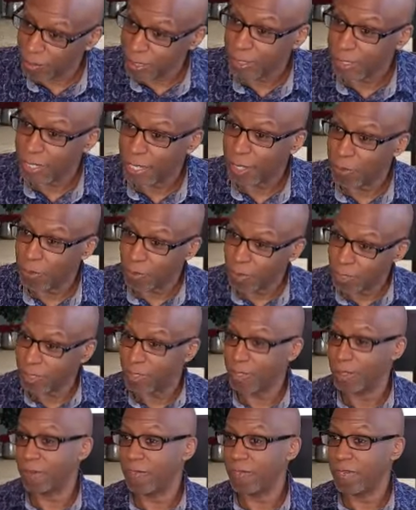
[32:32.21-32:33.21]
me that
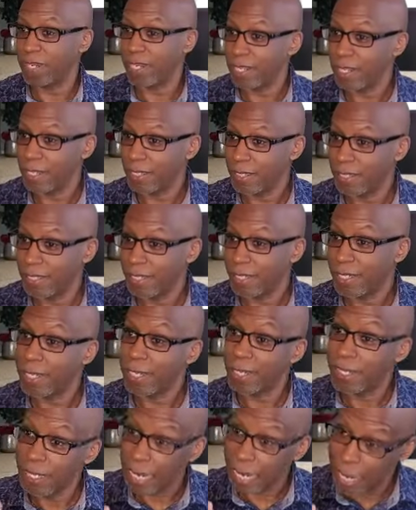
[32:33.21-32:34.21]
wasn't faith
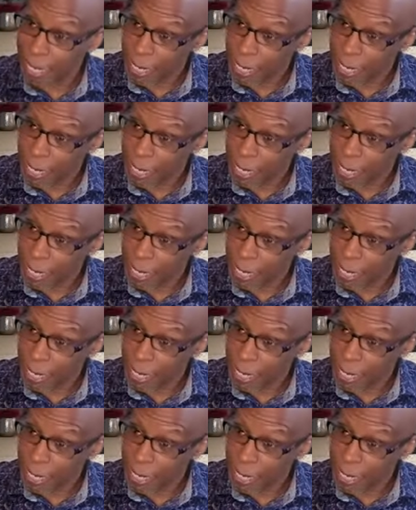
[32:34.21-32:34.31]
in